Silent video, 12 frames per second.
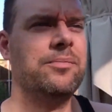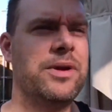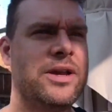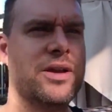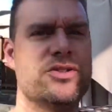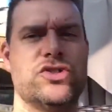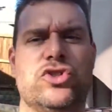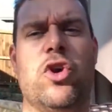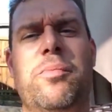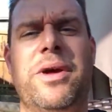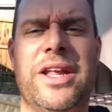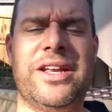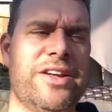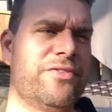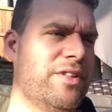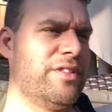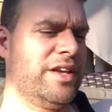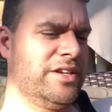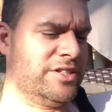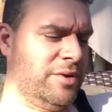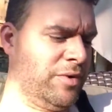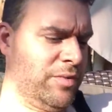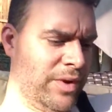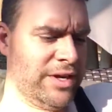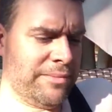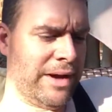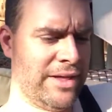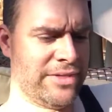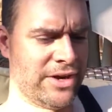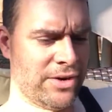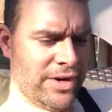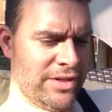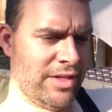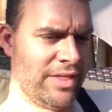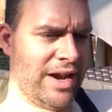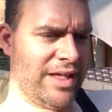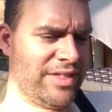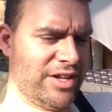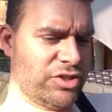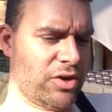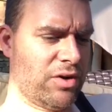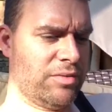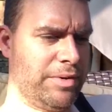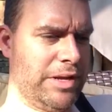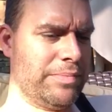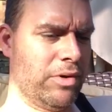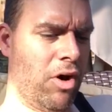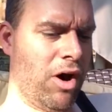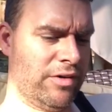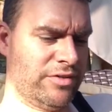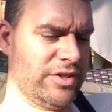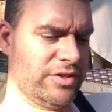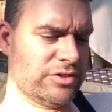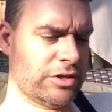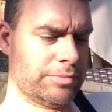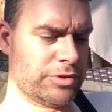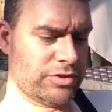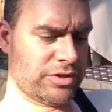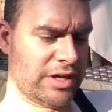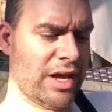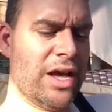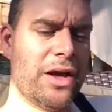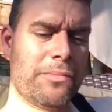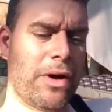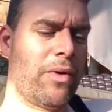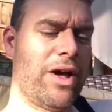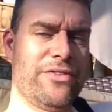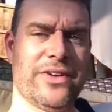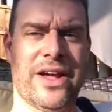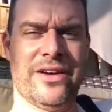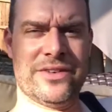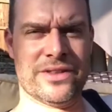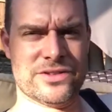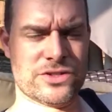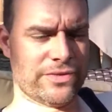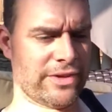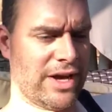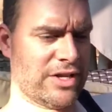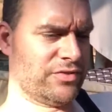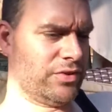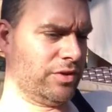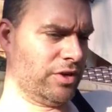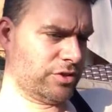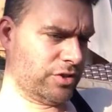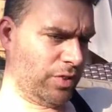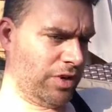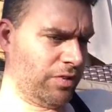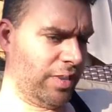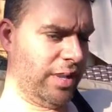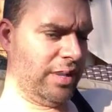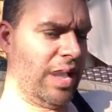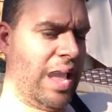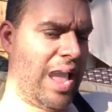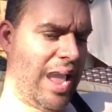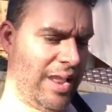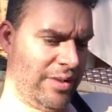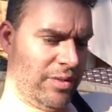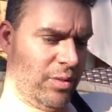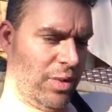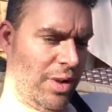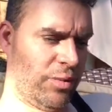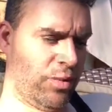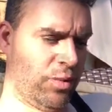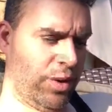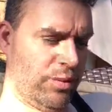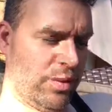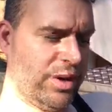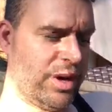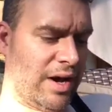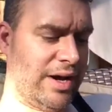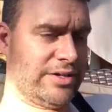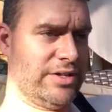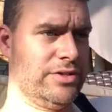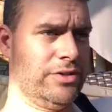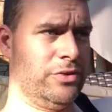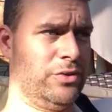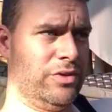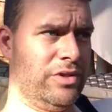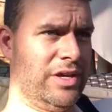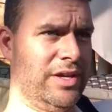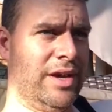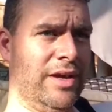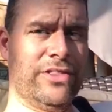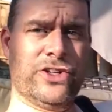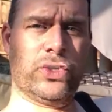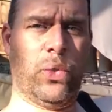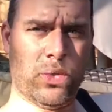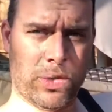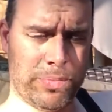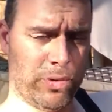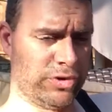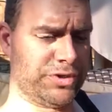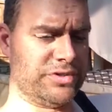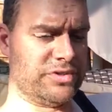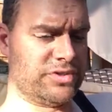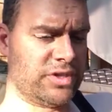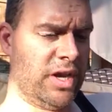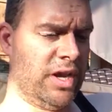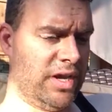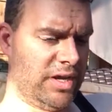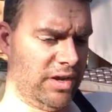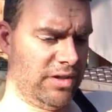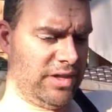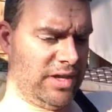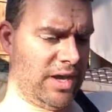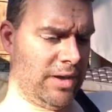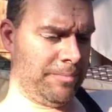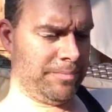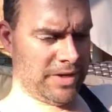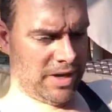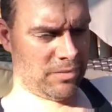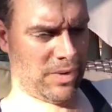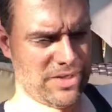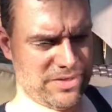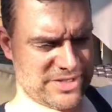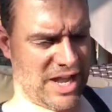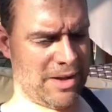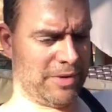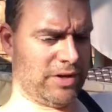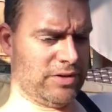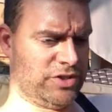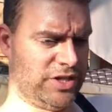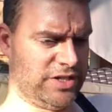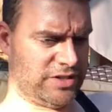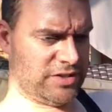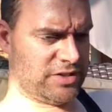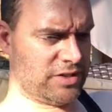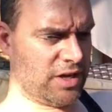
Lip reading: because so many different things that we read about that are in there that I think turn people off to the scriptures. Like my wife and I have done this over the last few years as we read, and we really like to do the Torah portions. You know, the around the time of Jesus,